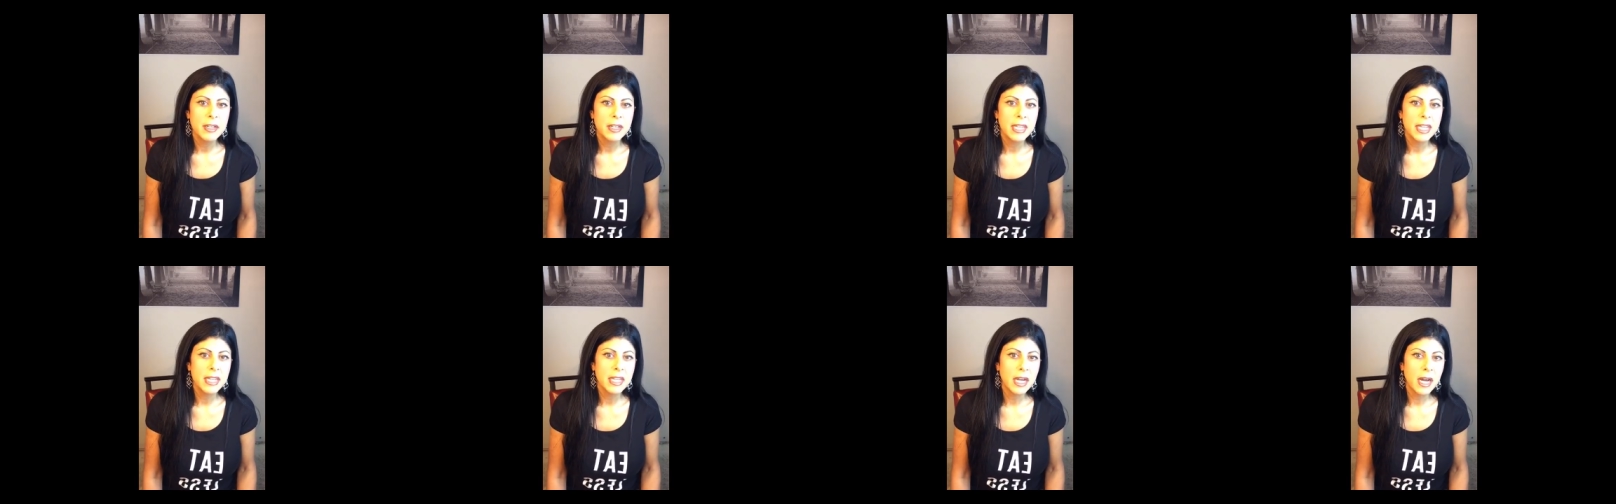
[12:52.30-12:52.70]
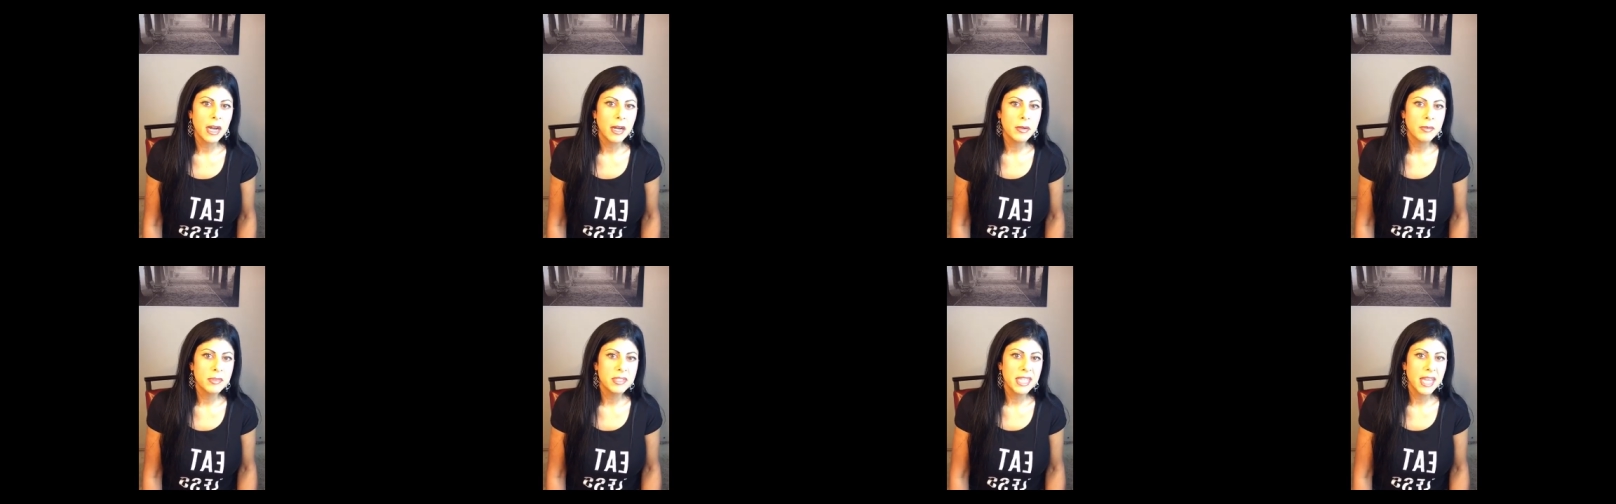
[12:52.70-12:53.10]

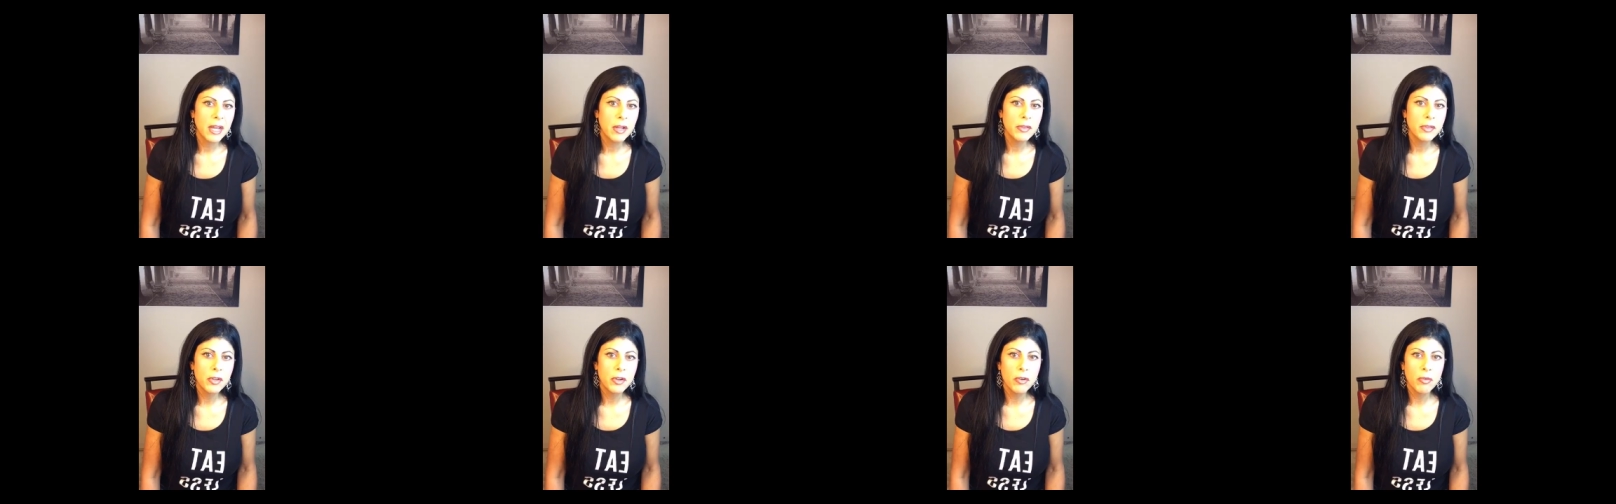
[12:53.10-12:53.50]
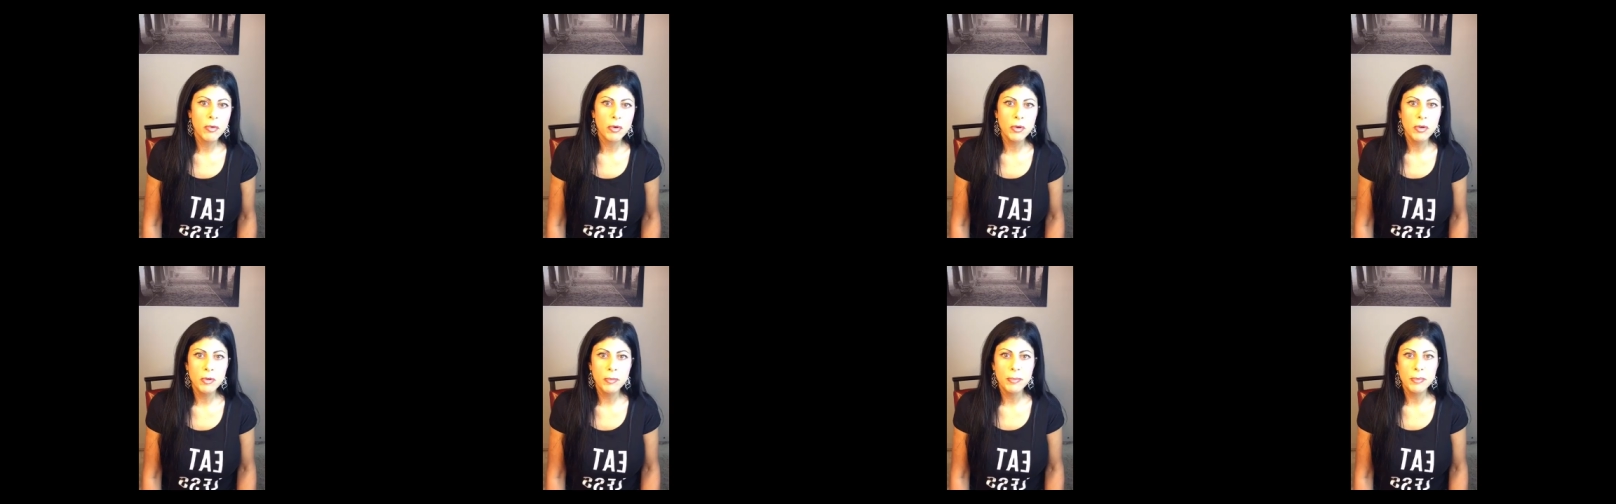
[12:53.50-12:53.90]
tell the
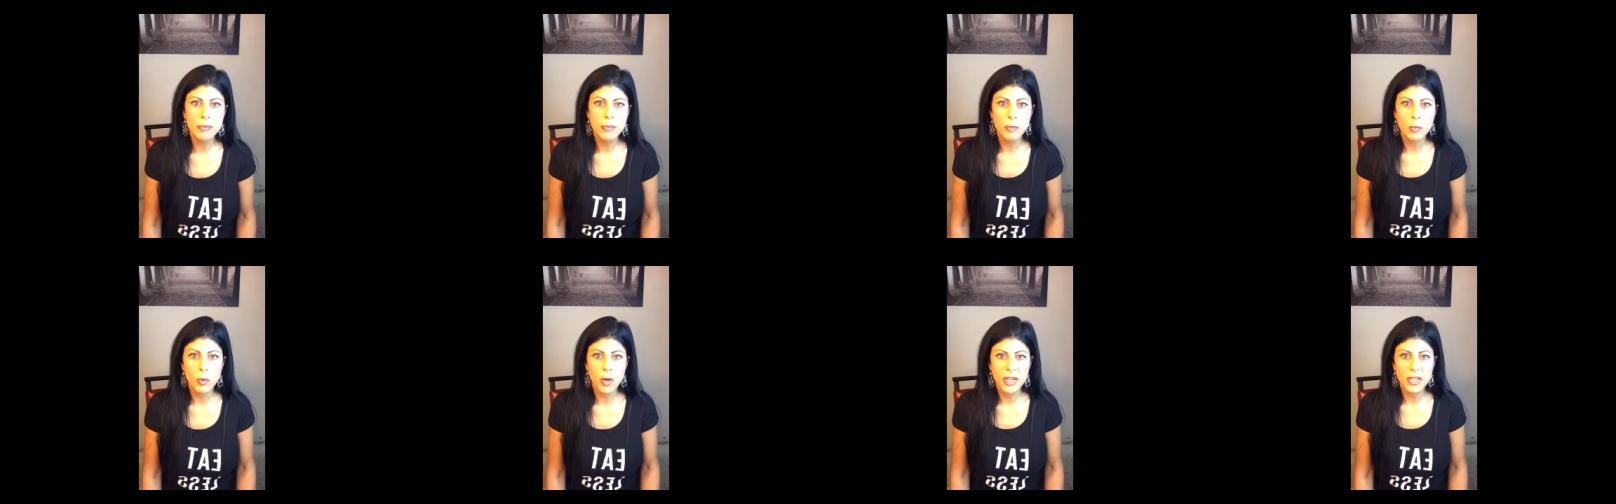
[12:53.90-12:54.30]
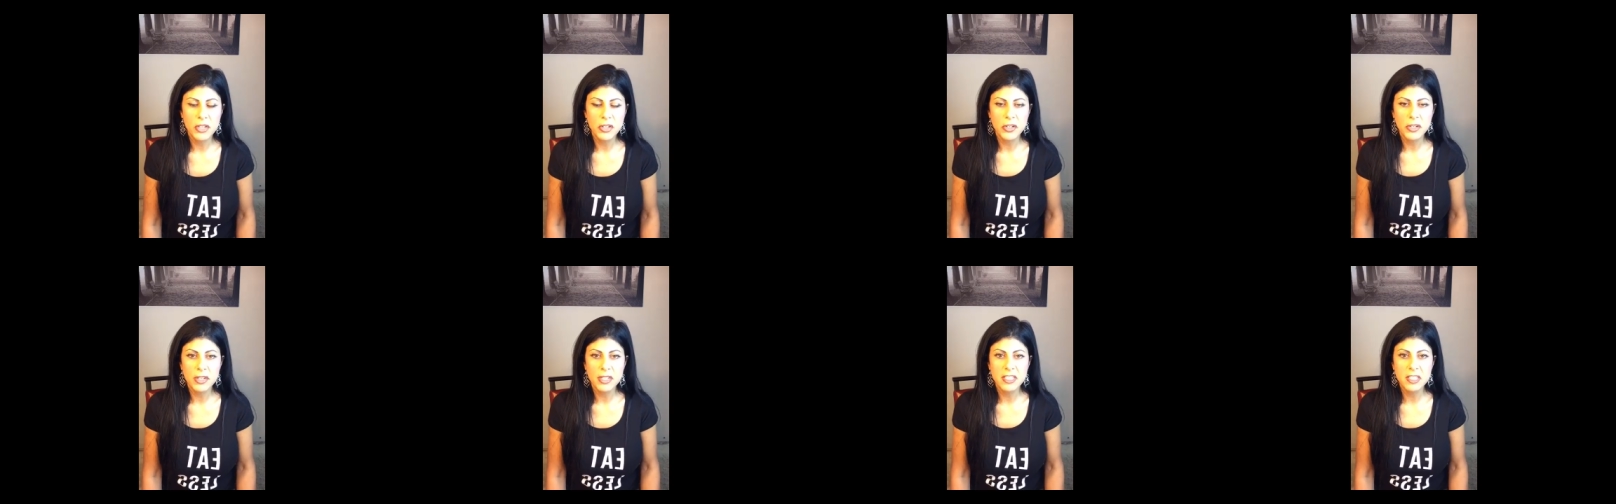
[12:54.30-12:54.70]
group what
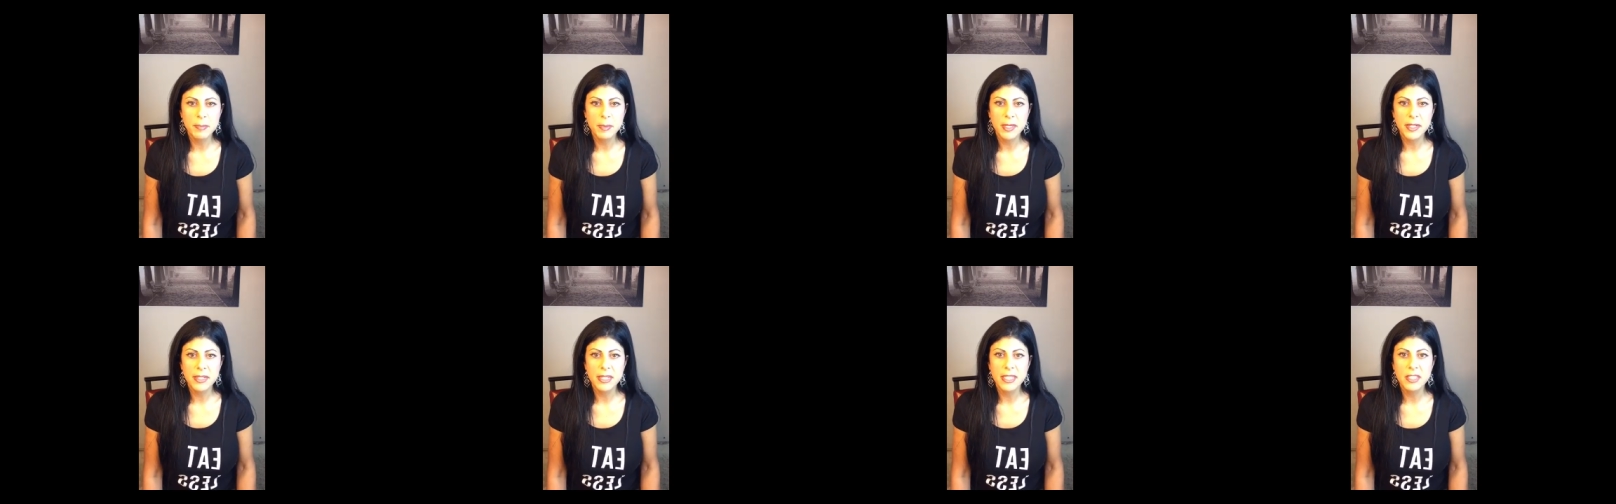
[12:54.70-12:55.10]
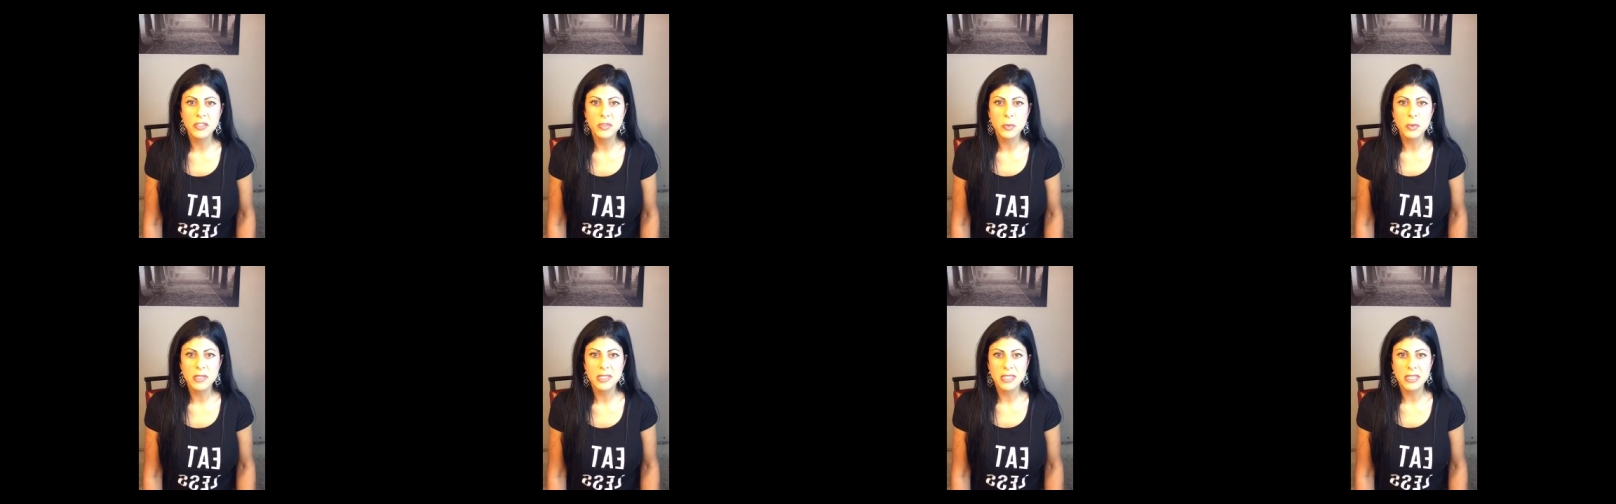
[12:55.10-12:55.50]
your experience
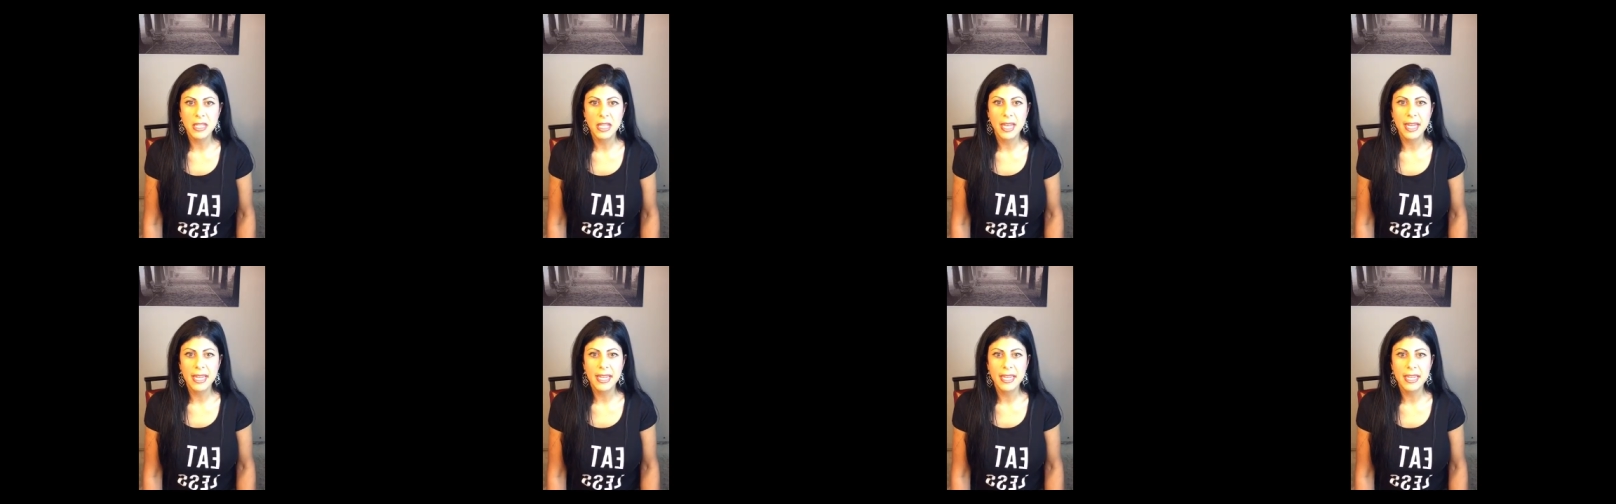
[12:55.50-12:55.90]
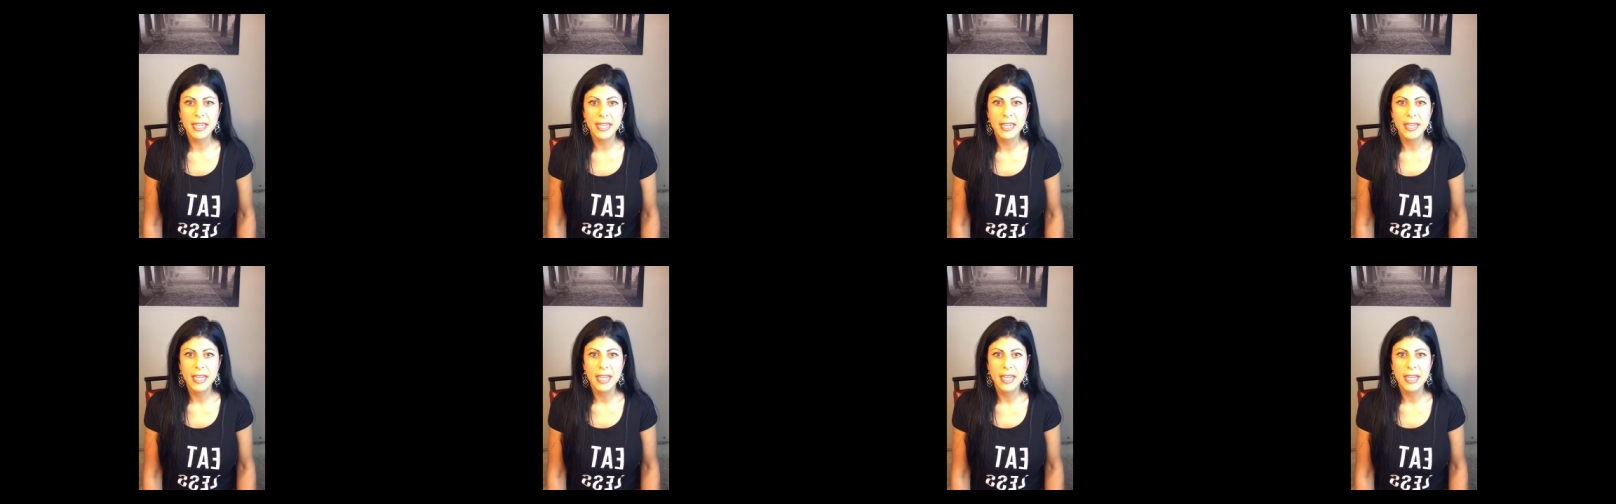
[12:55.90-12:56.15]
was like,